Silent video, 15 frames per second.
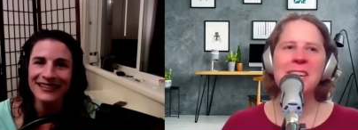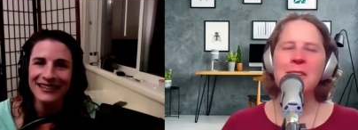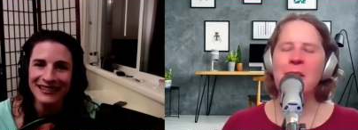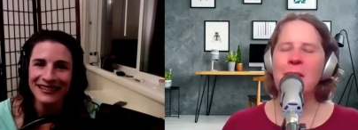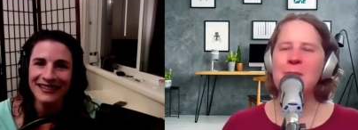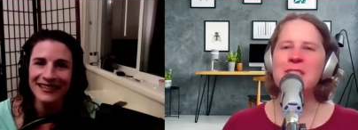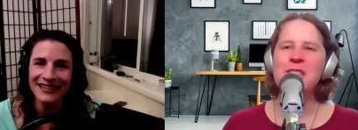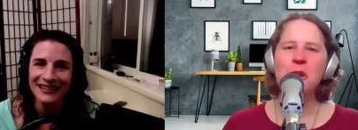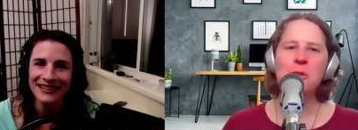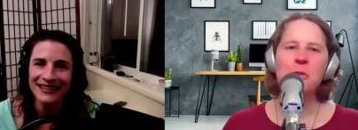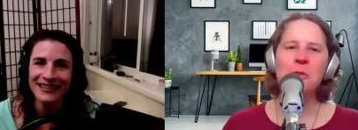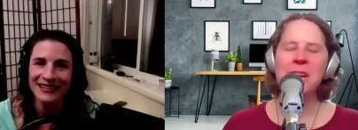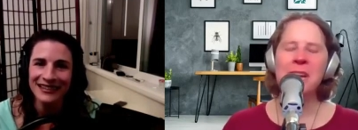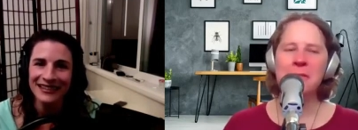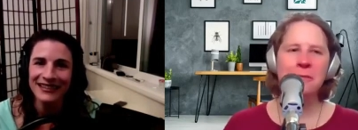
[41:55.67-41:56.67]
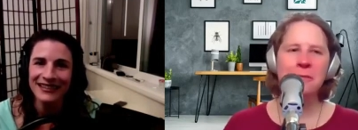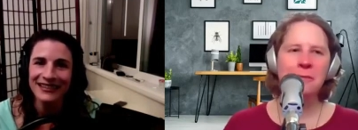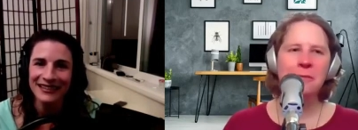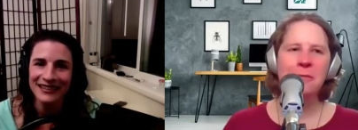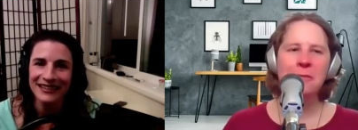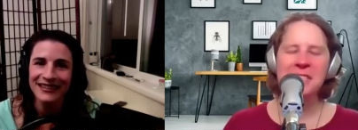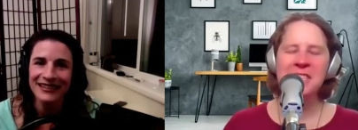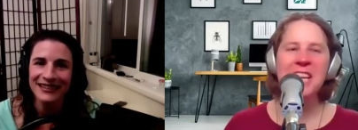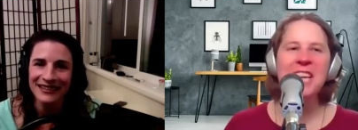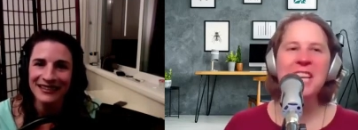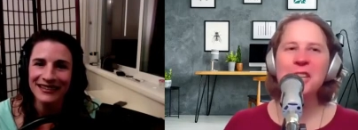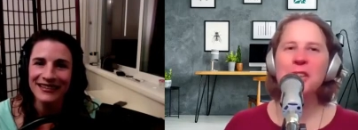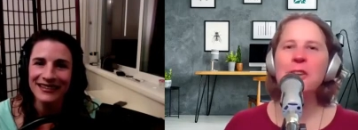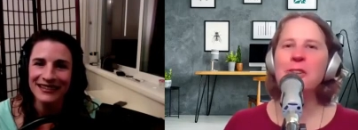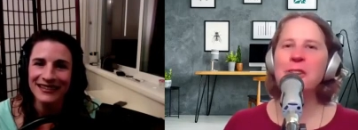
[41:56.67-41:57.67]
Speaker 1: you know I was so kind of
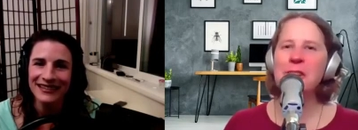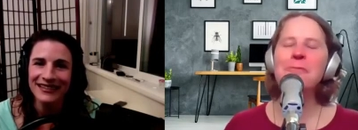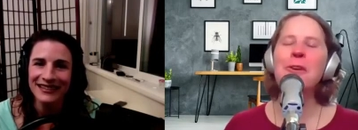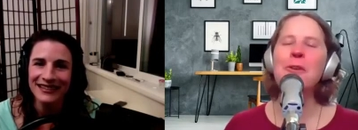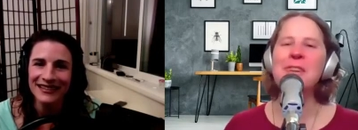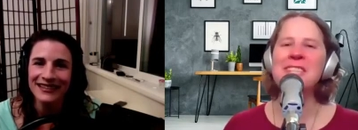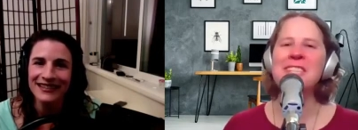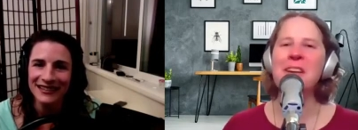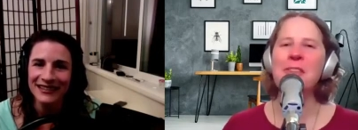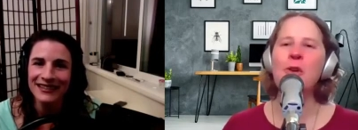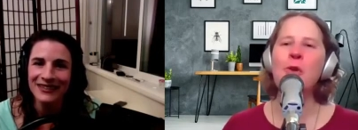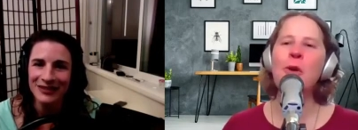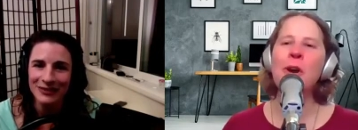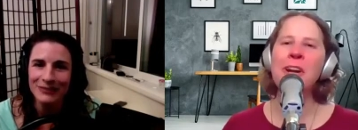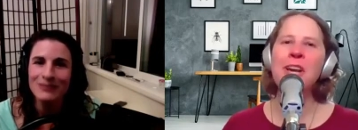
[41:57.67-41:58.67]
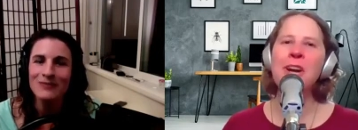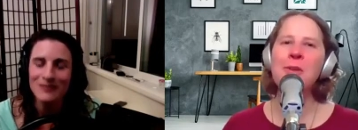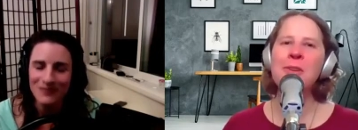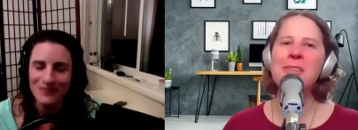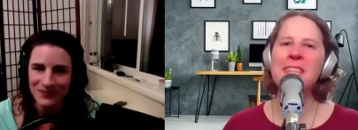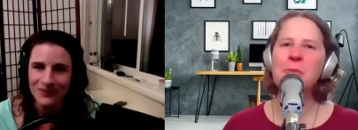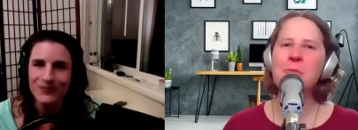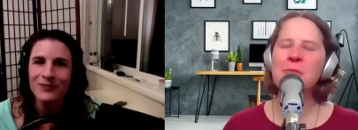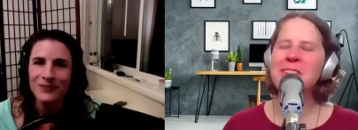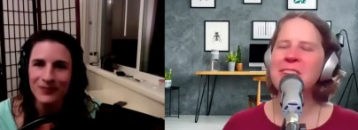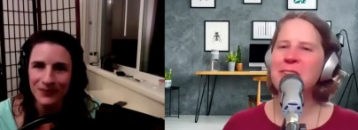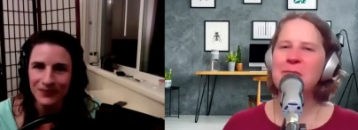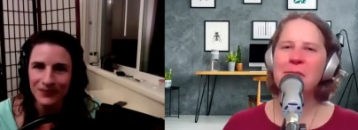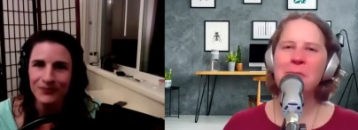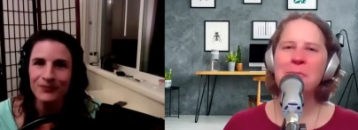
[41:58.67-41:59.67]
singularly focused on the audio. It's like well
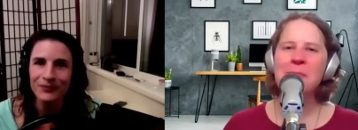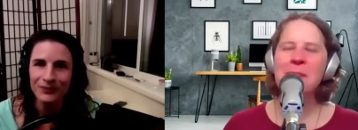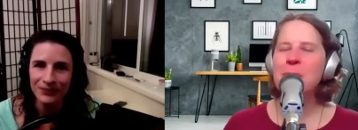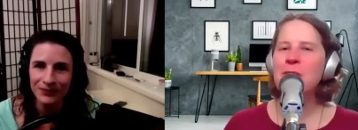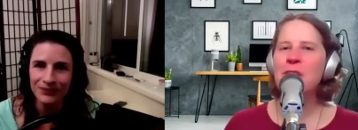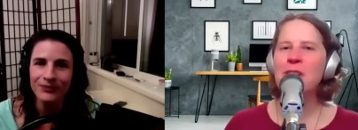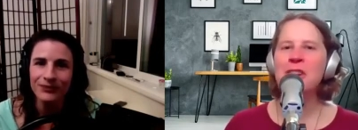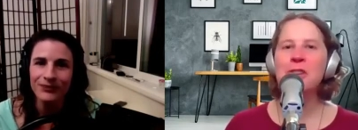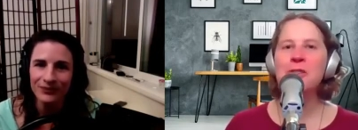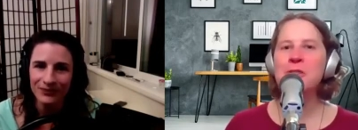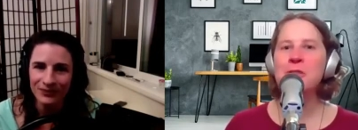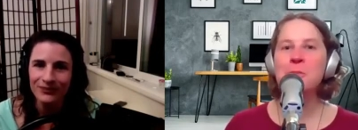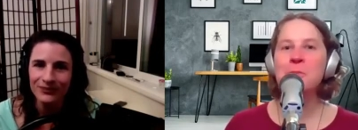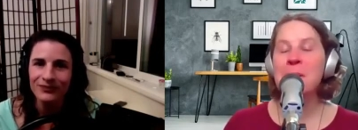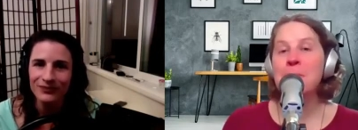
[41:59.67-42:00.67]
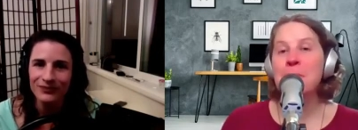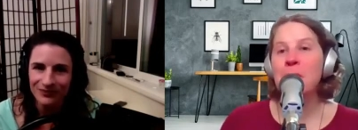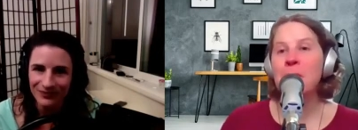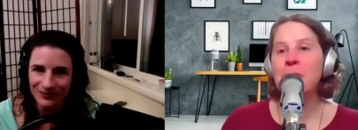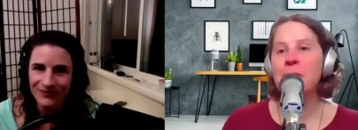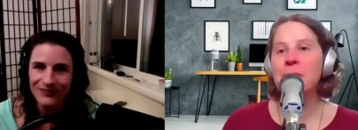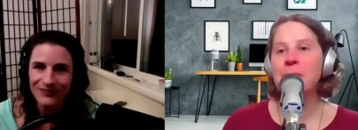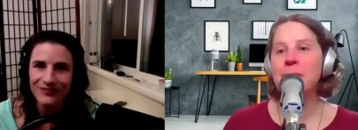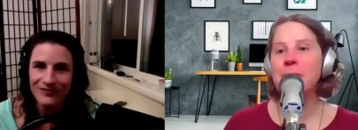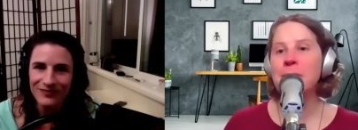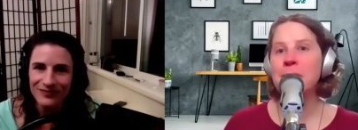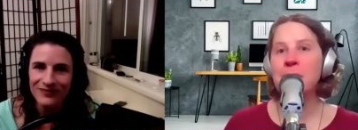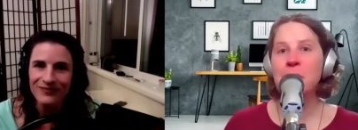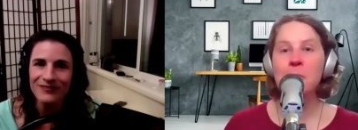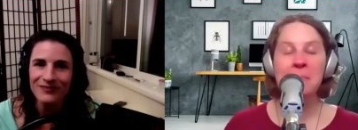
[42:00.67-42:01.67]
mm-hmm. you know mm-hmm. people on YouTube people
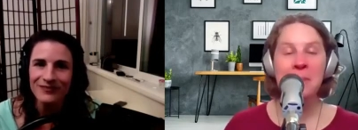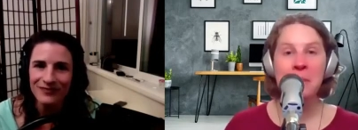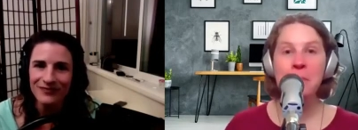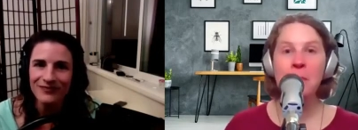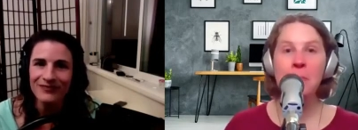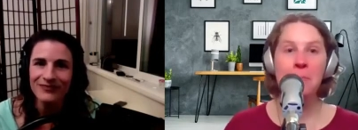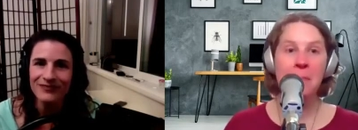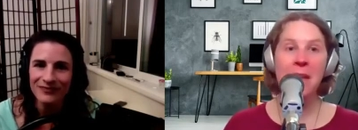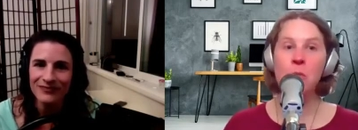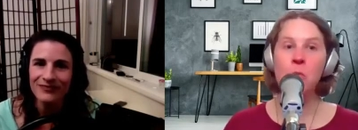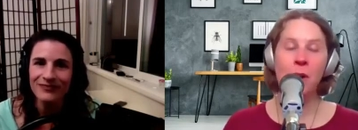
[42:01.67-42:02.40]
you know people may